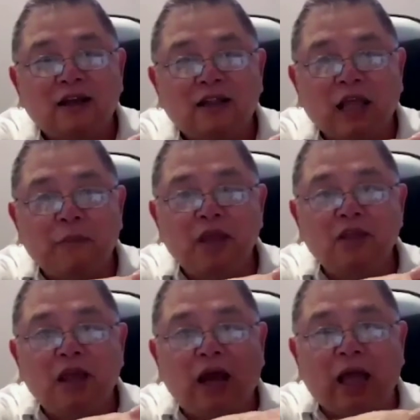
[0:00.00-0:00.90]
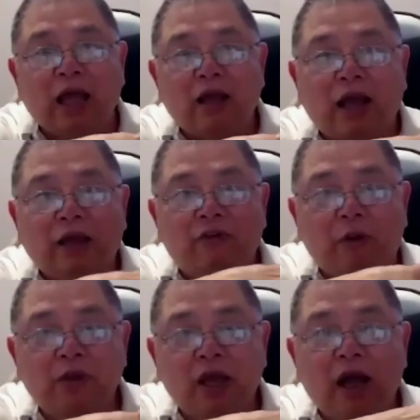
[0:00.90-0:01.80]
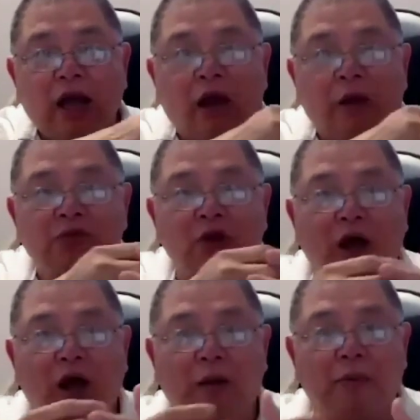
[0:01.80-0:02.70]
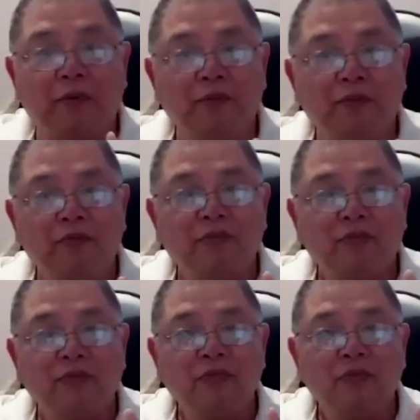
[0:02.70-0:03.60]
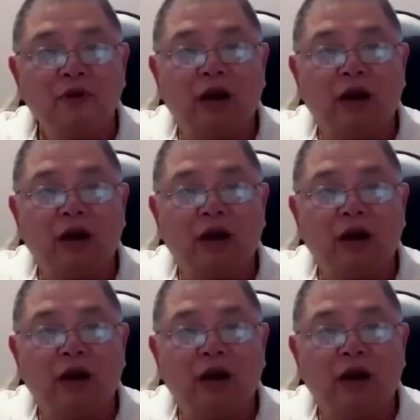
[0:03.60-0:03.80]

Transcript: That means I from here, I absorb, right?